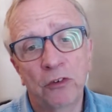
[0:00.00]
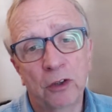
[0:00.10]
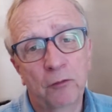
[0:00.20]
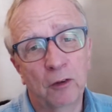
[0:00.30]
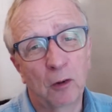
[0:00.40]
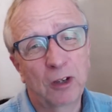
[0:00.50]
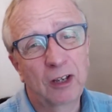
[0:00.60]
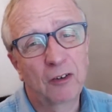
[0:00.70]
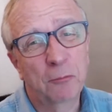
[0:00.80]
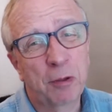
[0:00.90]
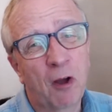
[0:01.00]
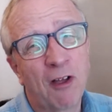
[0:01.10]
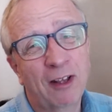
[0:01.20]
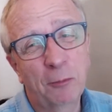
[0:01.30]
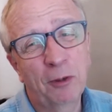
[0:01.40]
if you're looking to buy,
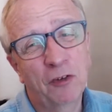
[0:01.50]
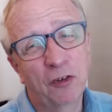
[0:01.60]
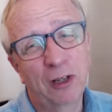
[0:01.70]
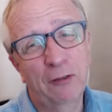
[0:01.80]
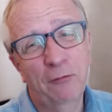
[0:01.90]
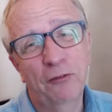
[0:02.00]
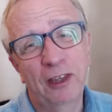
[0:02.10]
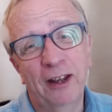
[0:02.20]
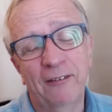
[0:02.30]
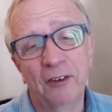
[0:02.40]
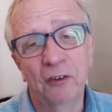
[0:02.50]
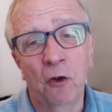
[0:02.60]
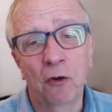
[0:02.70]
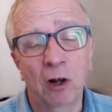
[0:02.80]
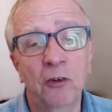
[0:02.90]
especially if the area is
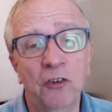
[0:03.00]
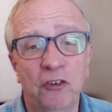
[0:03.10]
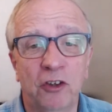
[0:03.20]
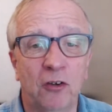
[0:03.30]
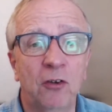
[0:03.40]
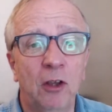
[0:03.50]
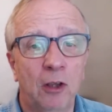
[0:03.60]
not close to you,